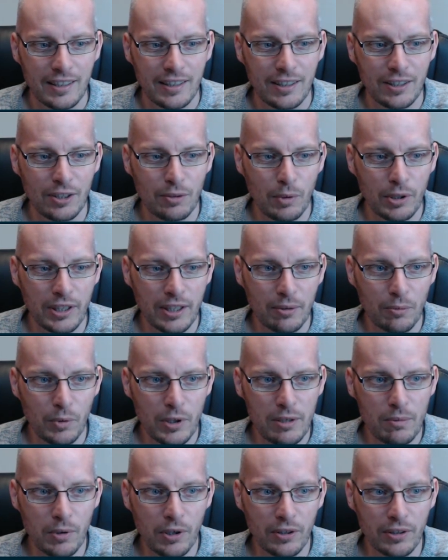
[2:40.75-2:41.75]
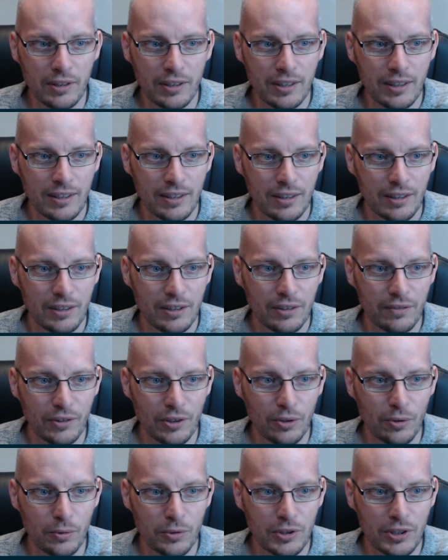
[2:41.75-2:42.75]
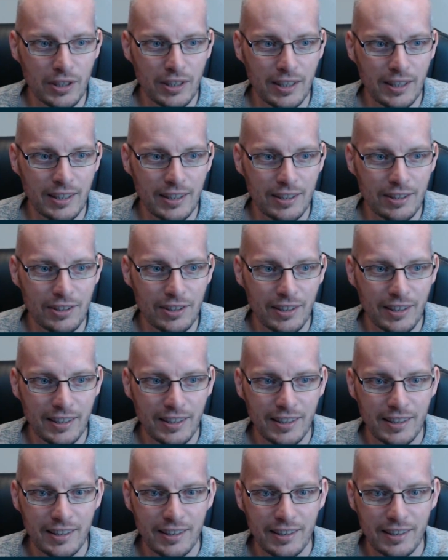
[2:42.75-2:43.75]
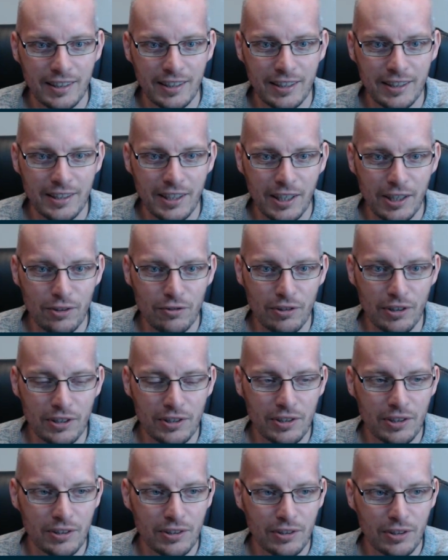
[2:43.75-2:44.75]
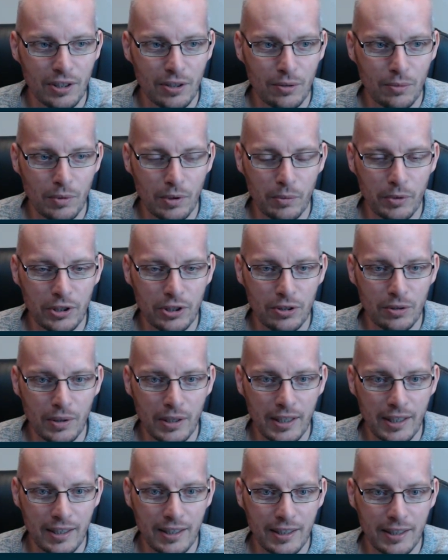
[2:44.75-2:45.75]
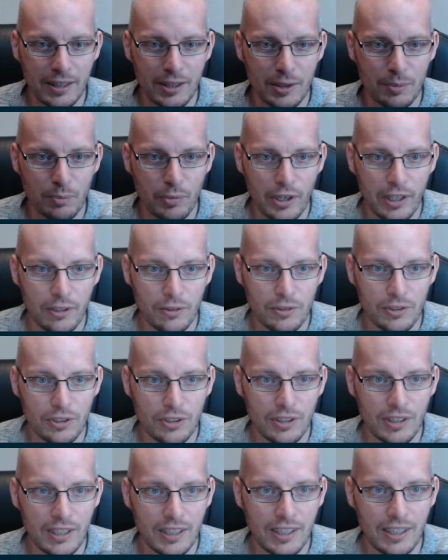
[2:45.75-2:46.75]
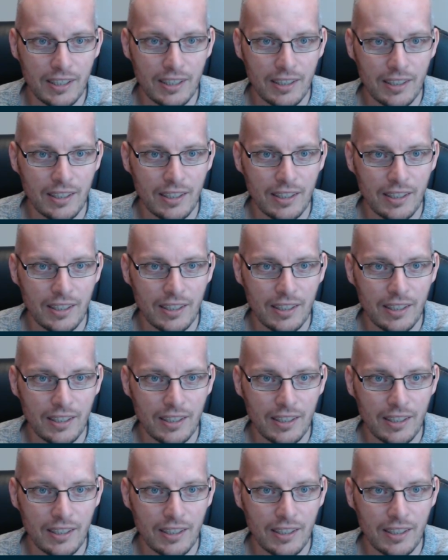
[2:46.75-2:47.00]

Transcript: And the one that we want, of course, is Elite Dangerous. So what we do here is browse to the